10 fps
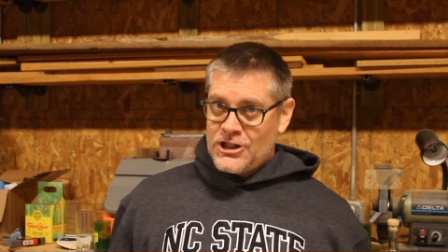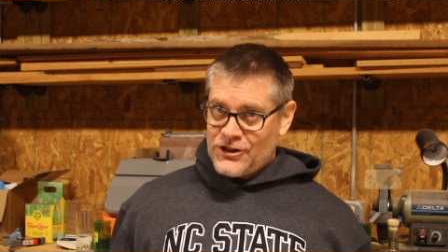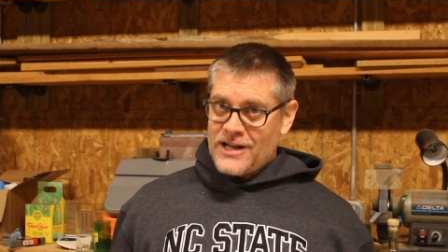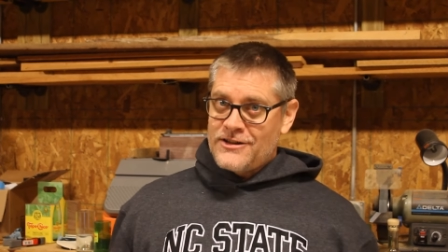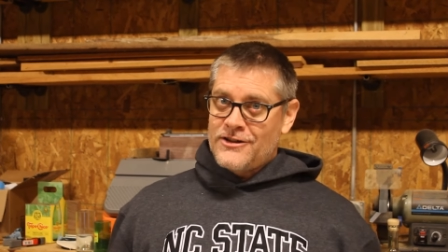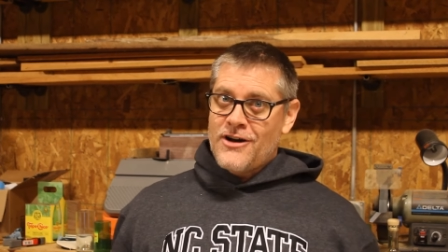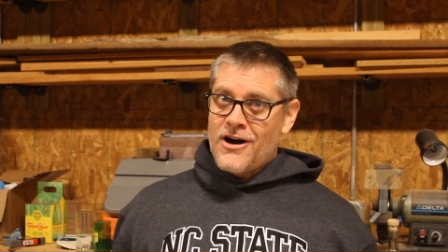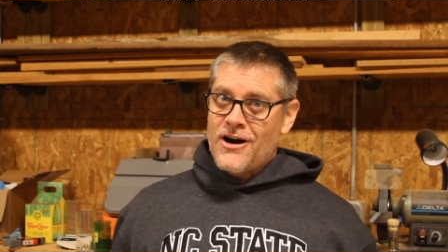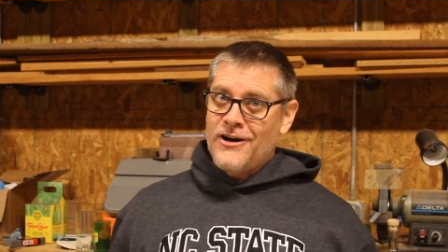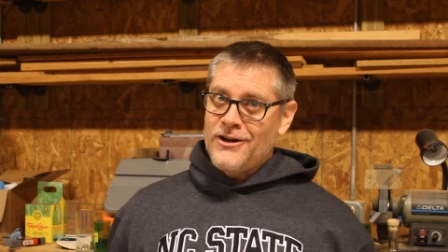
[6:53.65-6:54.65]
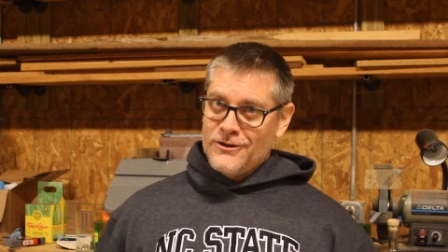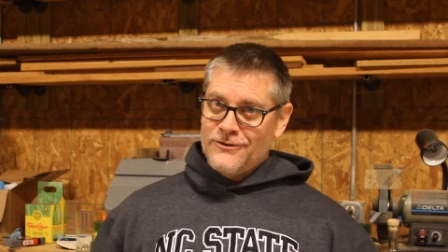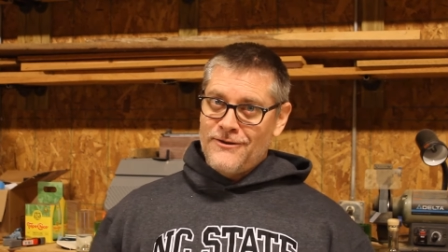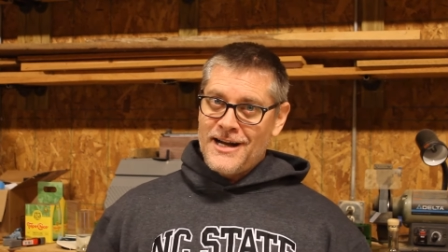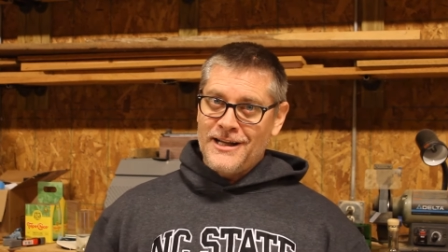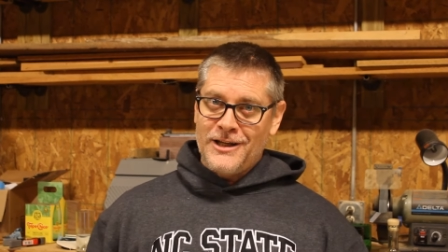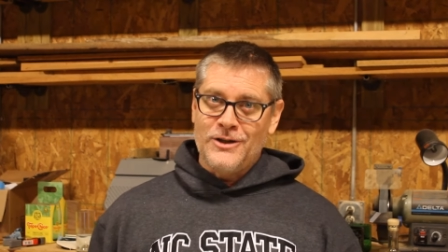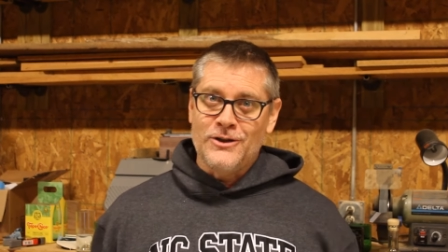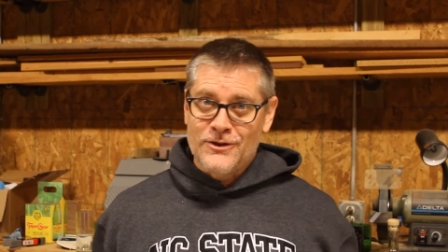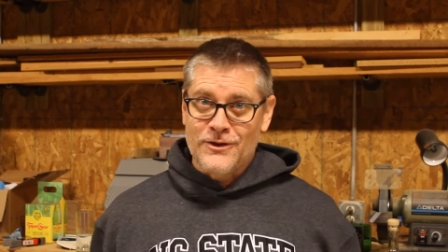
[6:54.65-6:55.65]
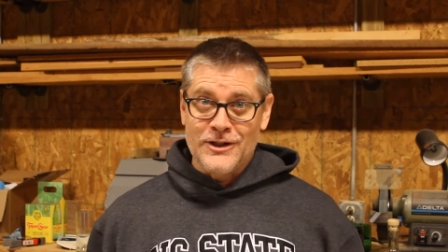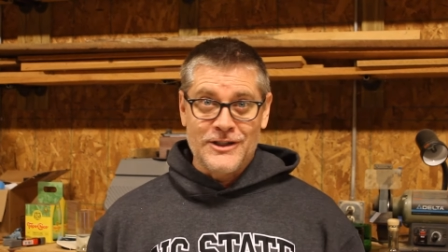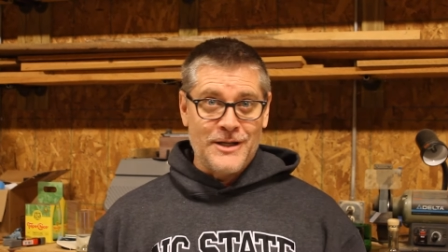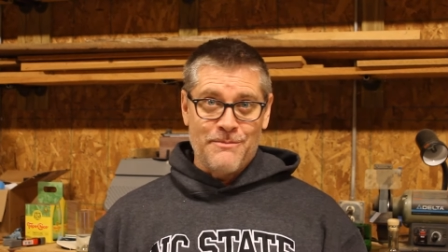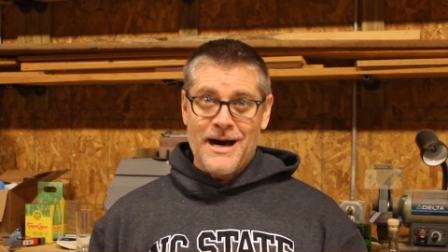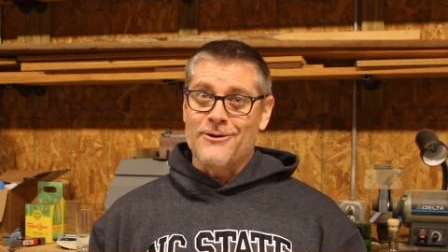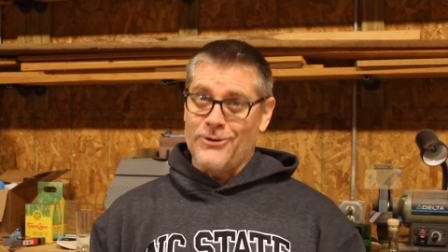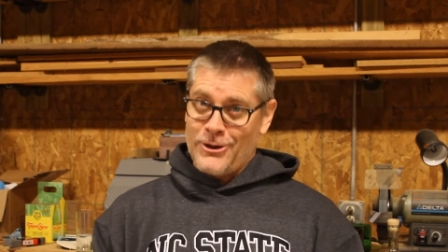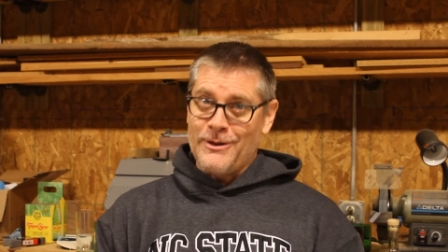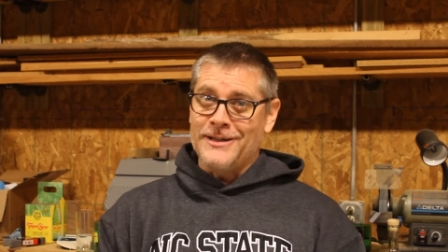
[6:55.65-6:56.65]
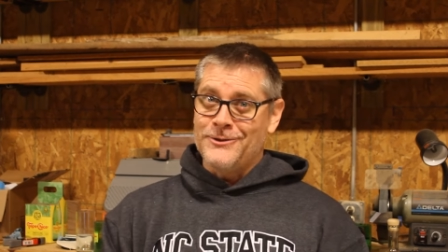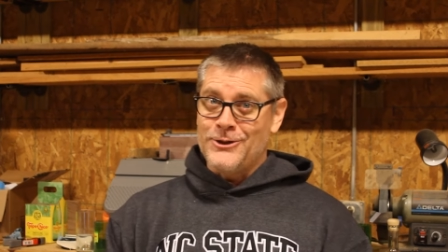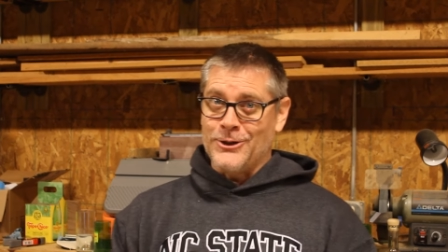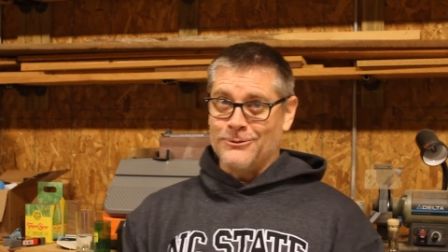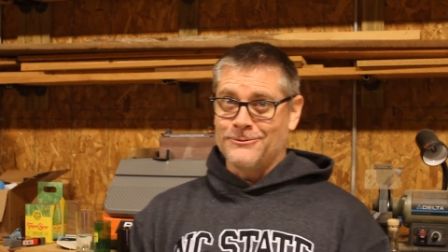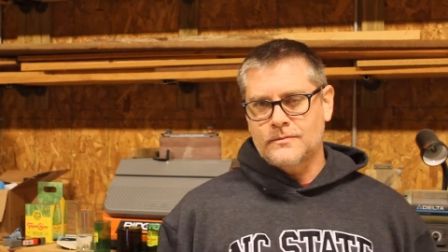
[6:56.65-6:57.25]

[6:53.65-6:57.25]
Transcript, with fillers: chances are you'll find a use for a cheap pottery wheel too.